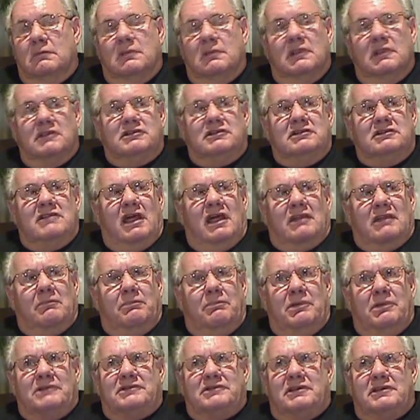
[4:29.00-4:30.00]
This is not a
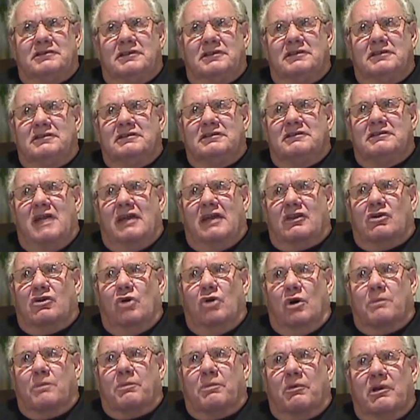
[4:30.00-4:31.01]
business. This is not a
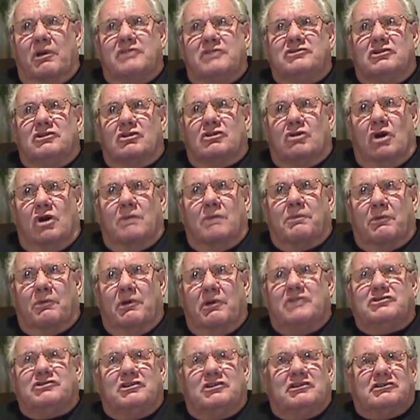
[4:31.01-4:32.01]
corporation. The
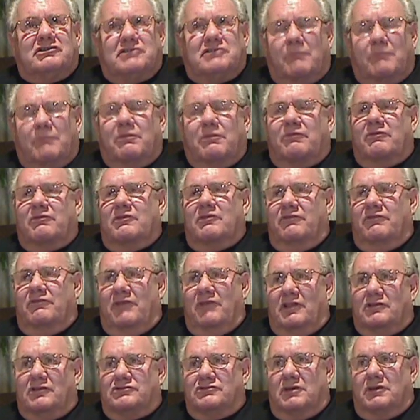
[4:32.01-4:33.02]
corporation is separate from the
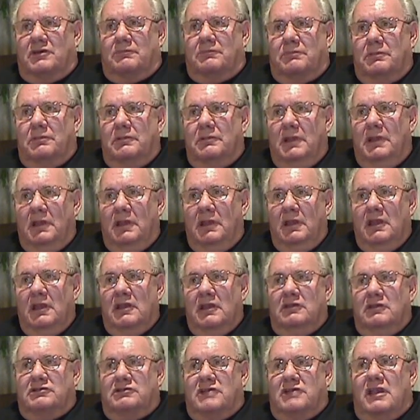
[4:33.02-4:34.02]
fellowship.
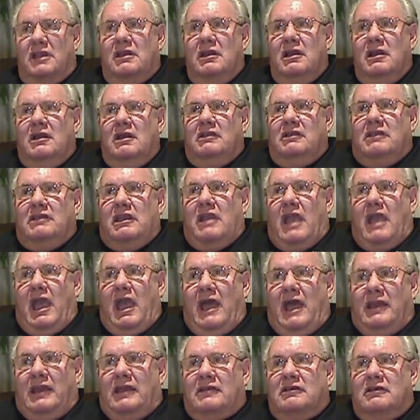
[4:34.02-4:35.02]
You see, the
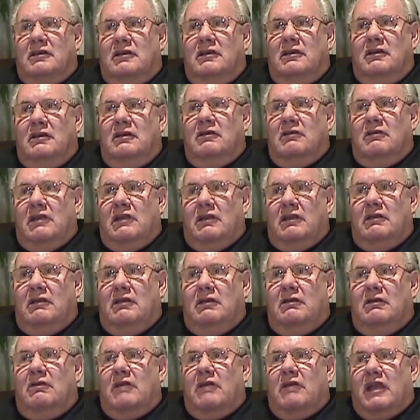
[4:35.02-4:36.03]
addict
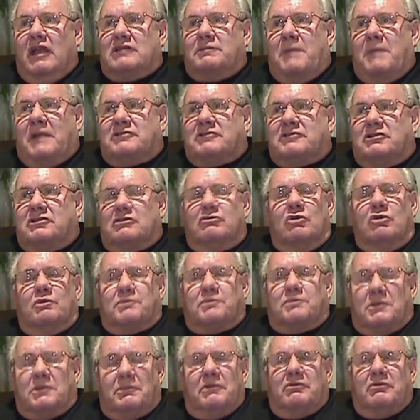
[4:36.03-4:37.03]
expects the
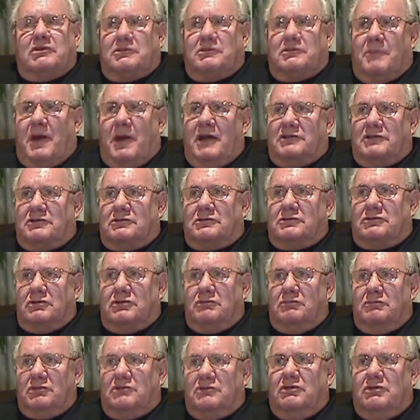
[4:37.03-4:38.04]
group to be responsible
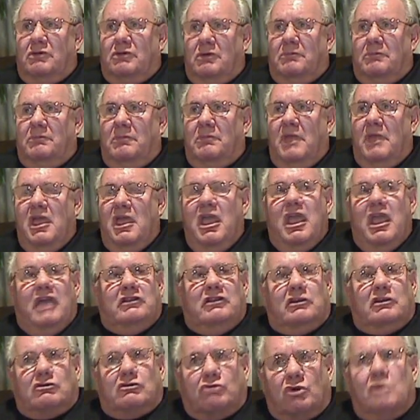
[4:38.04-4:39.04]
to him.
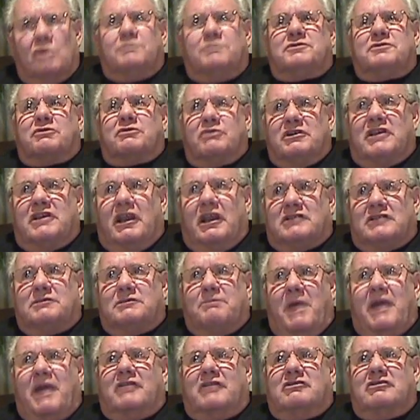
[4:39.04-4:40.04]
And the groups
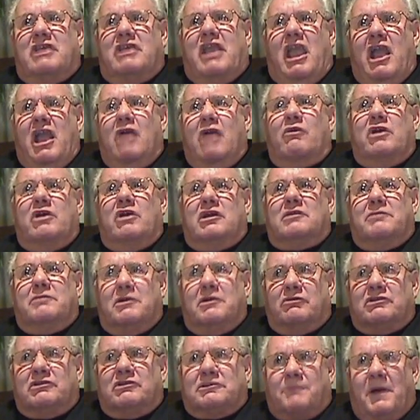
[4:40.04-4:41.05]
expect the area to
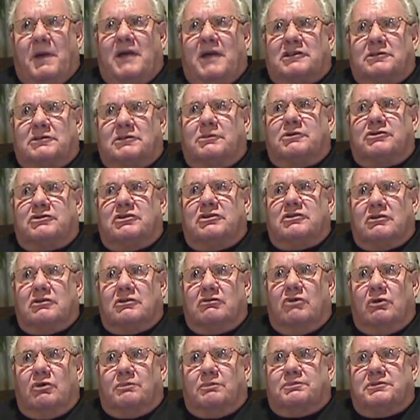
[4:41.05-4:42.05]
be responsible to the
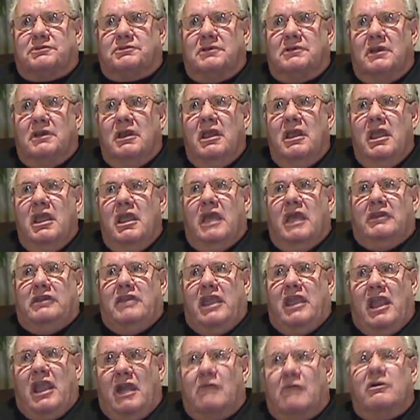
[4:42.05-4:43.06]
groups. And
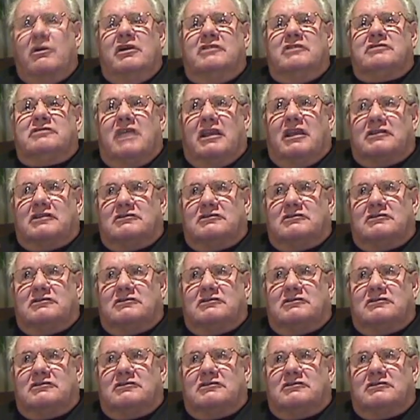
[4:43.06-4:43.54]
the areas